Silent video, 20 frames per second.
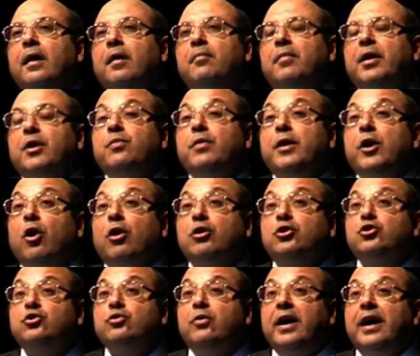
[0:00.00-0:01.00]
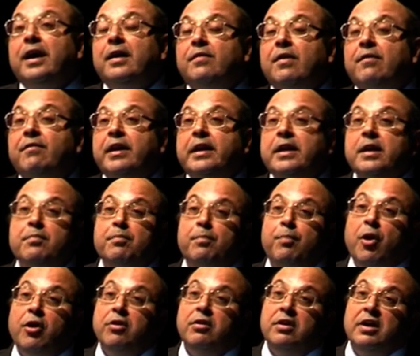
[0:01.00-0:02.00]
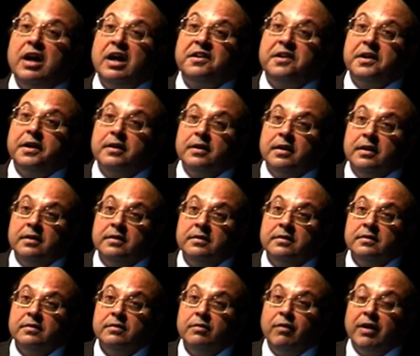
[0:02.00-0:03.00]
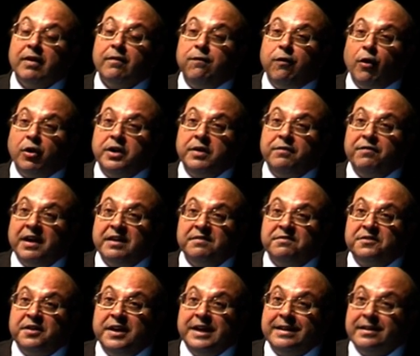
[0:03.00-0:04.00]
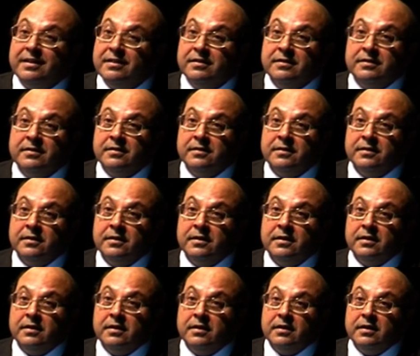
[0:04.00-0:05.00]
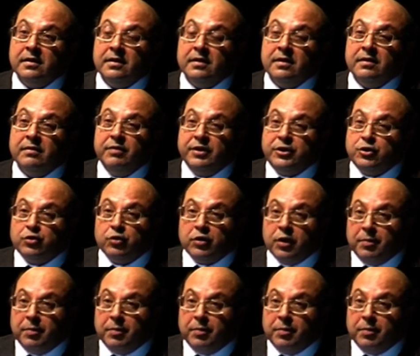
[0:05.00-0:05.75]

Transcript: But we also have a very important article, 145(3), which to the